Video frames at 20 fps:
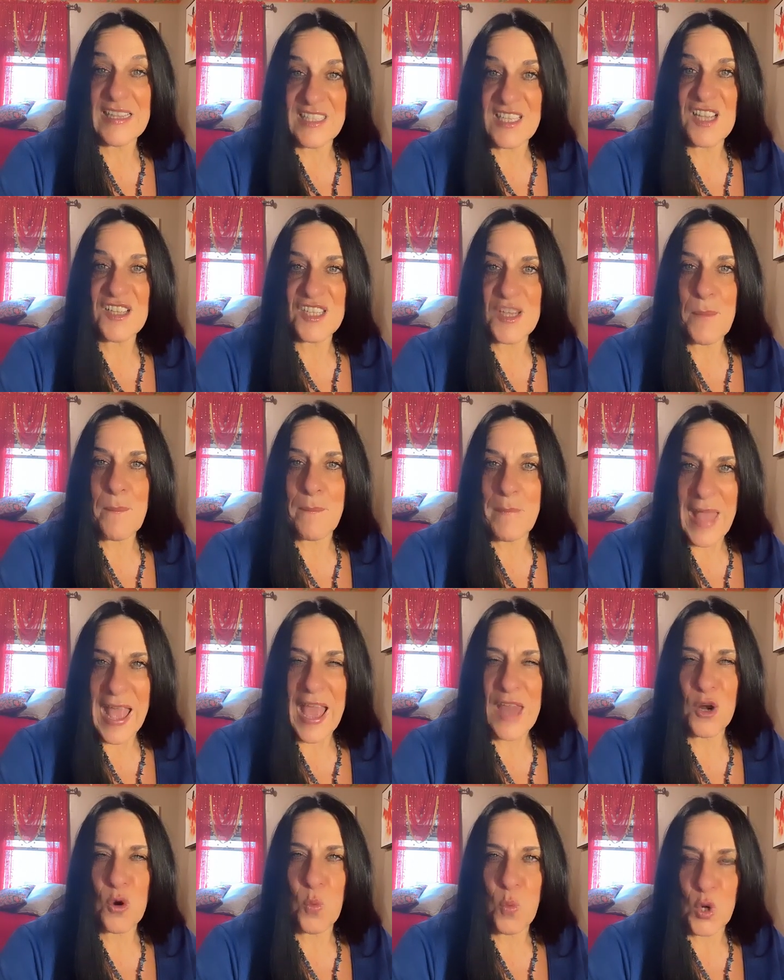It doesn't
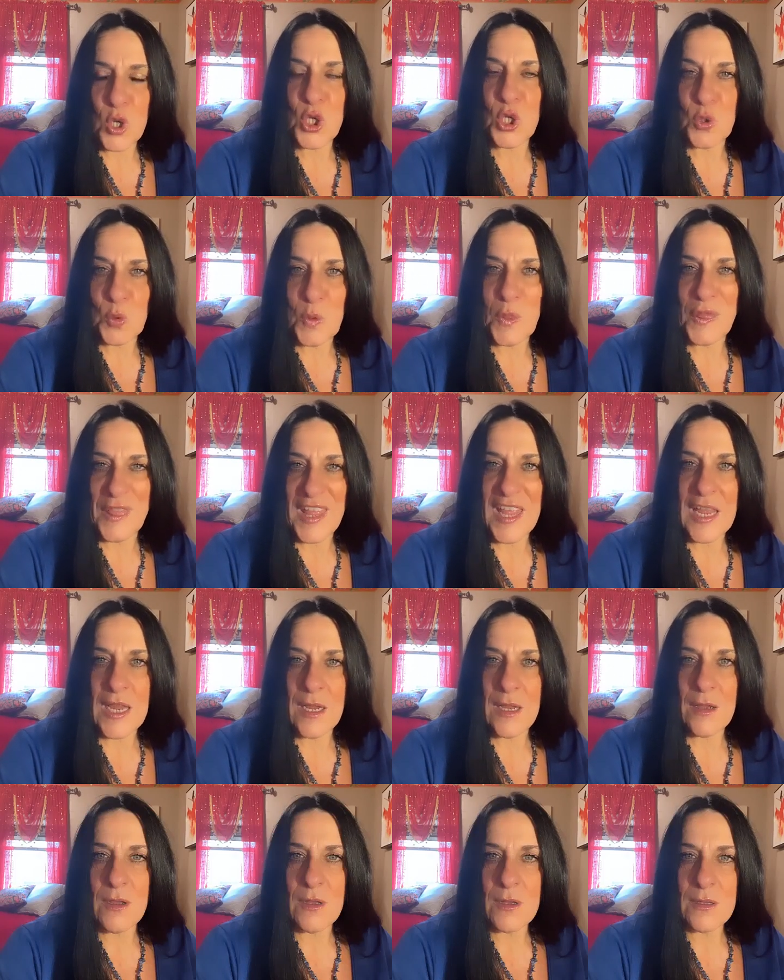matter what you
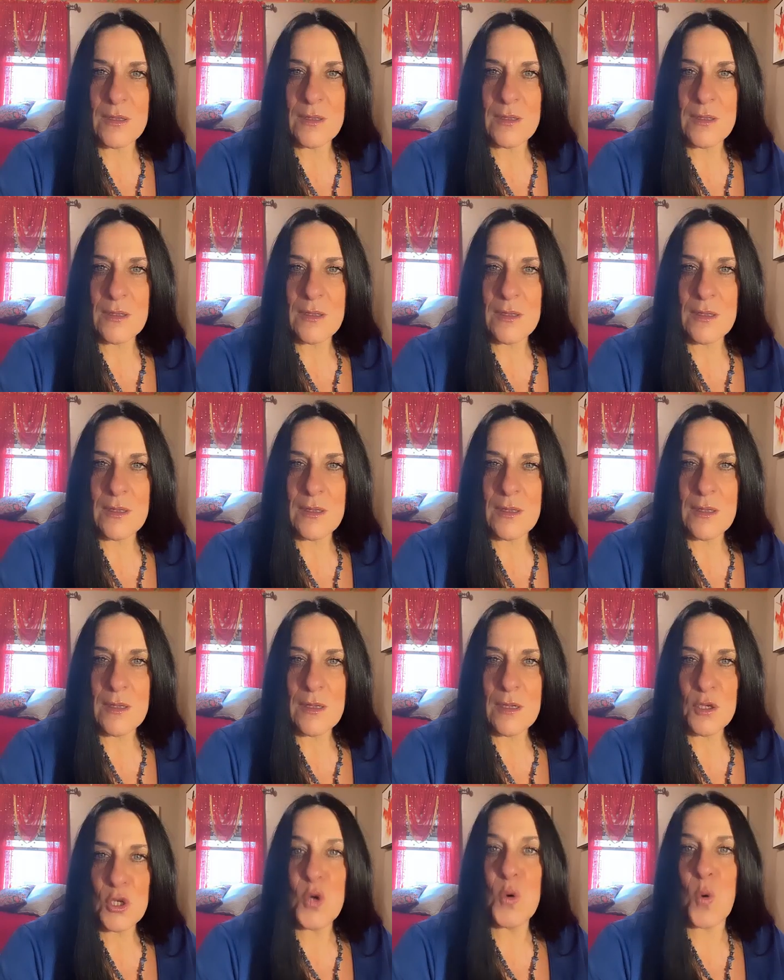think.
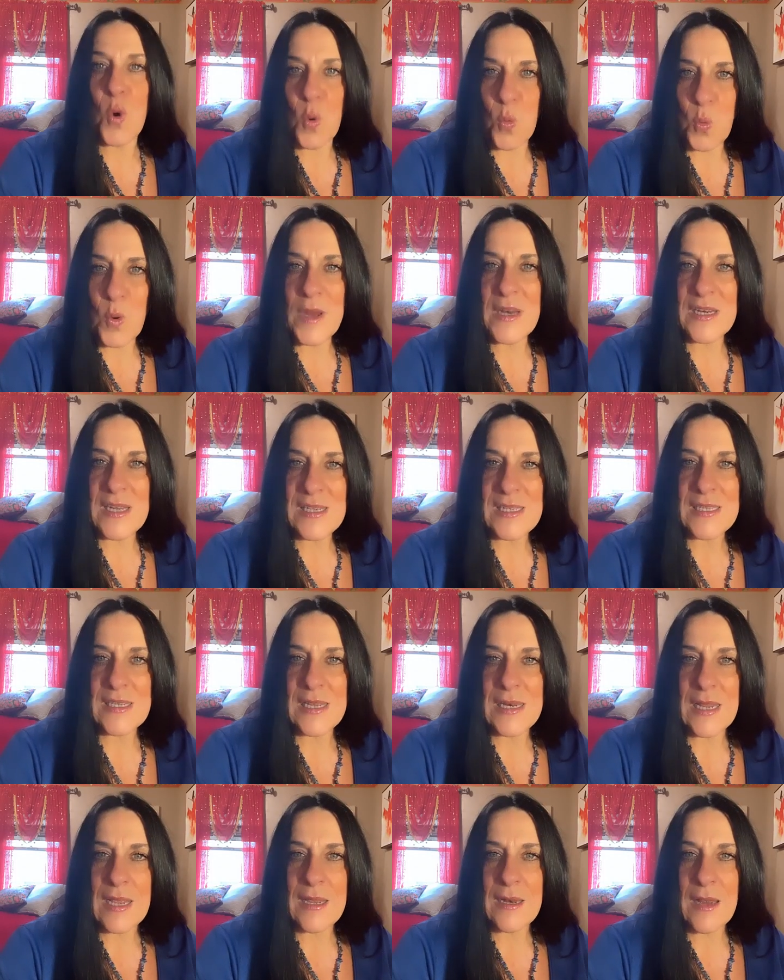You are
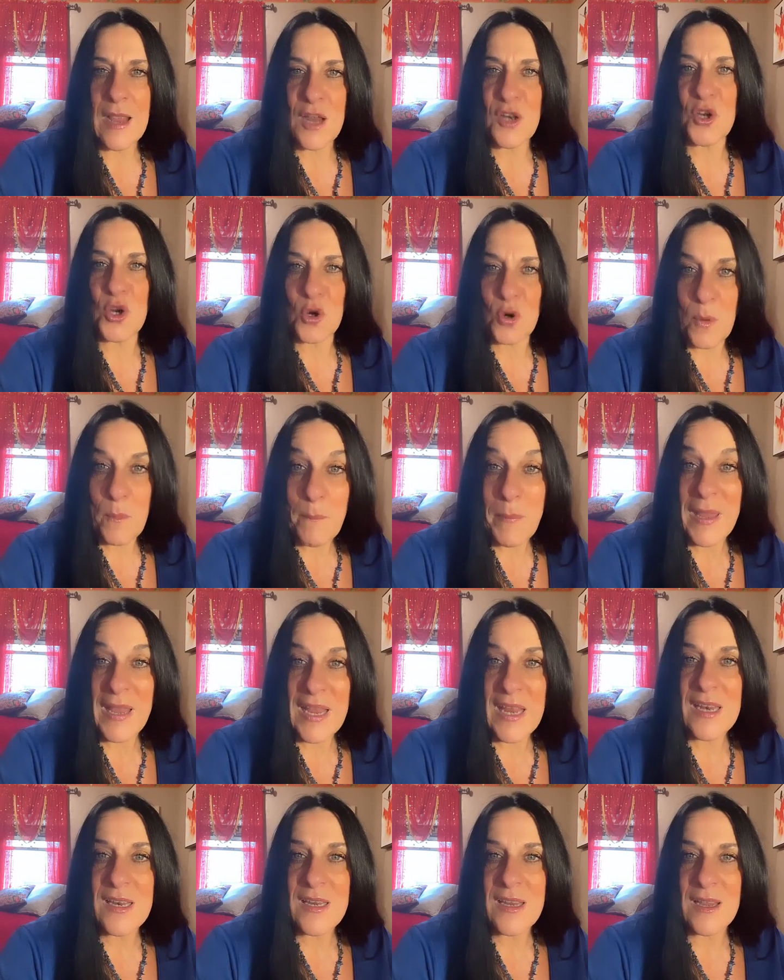witnessing it, and your
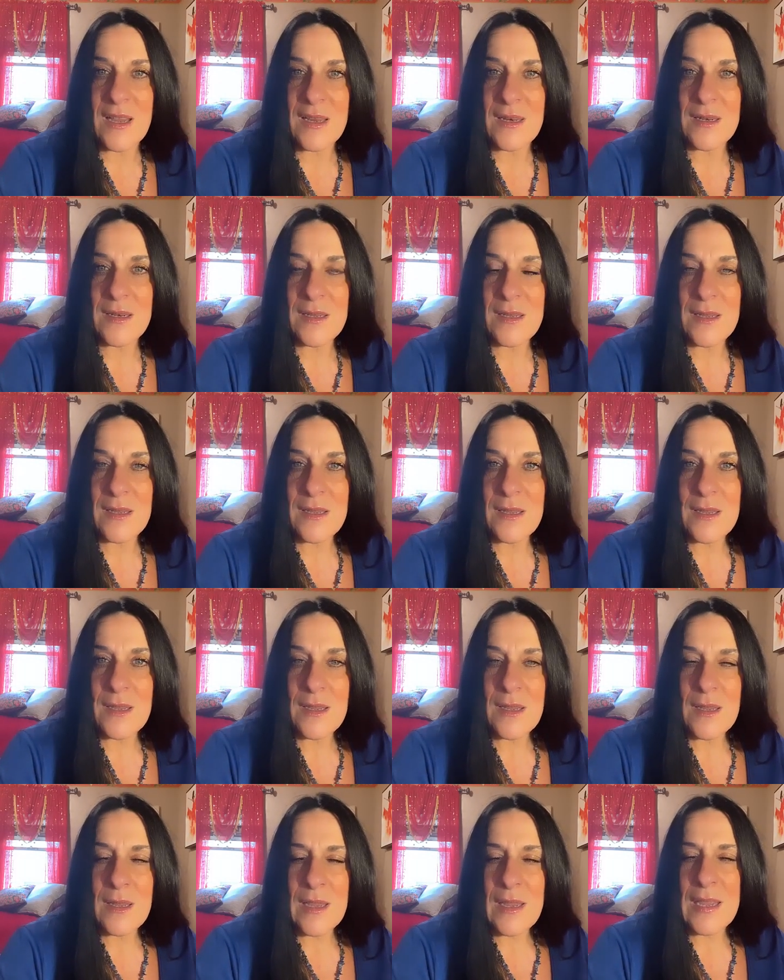opinion
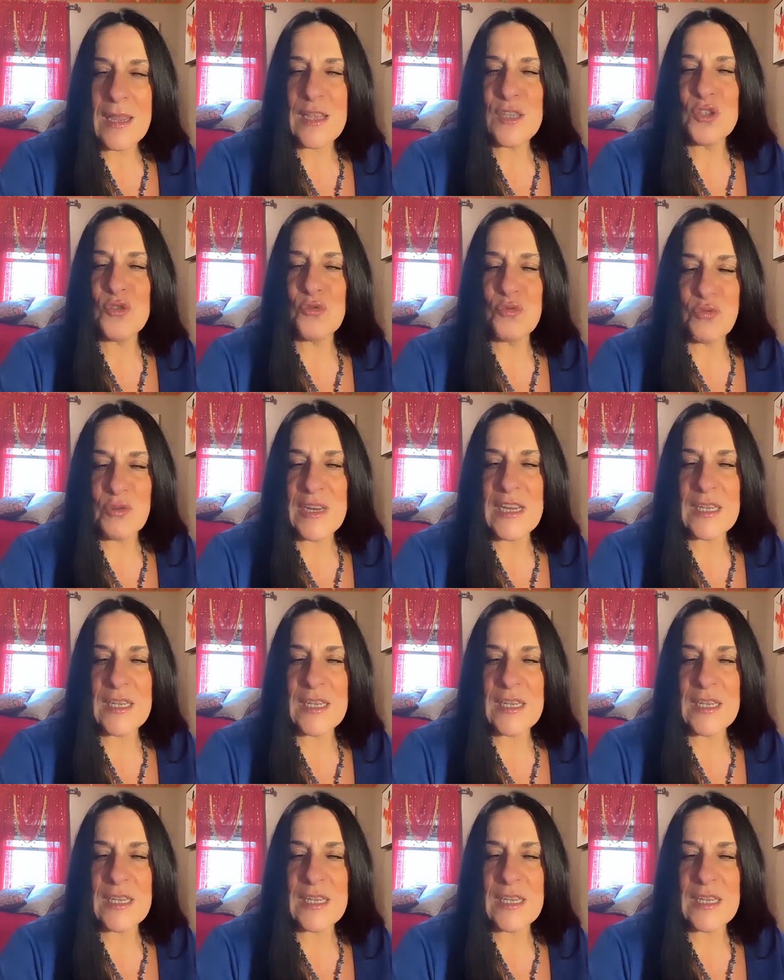is